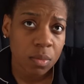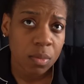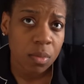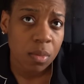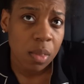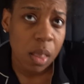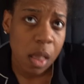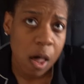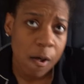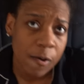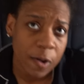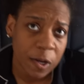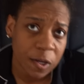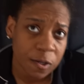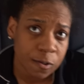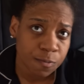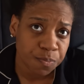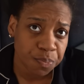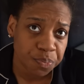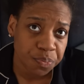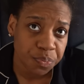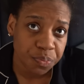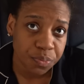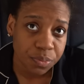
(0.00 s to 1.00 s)
I'm not
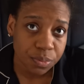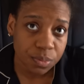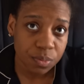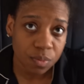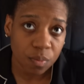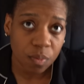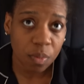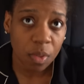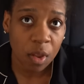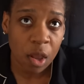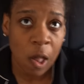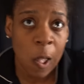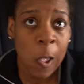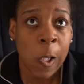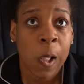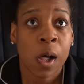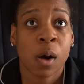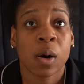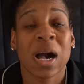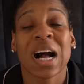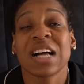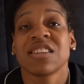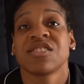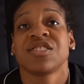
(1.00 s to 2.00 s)
on that with her no more,
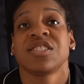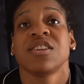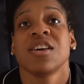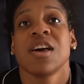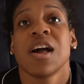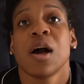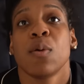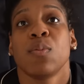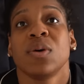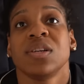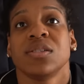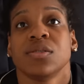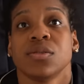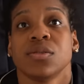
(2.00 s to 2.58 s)
man. I said we.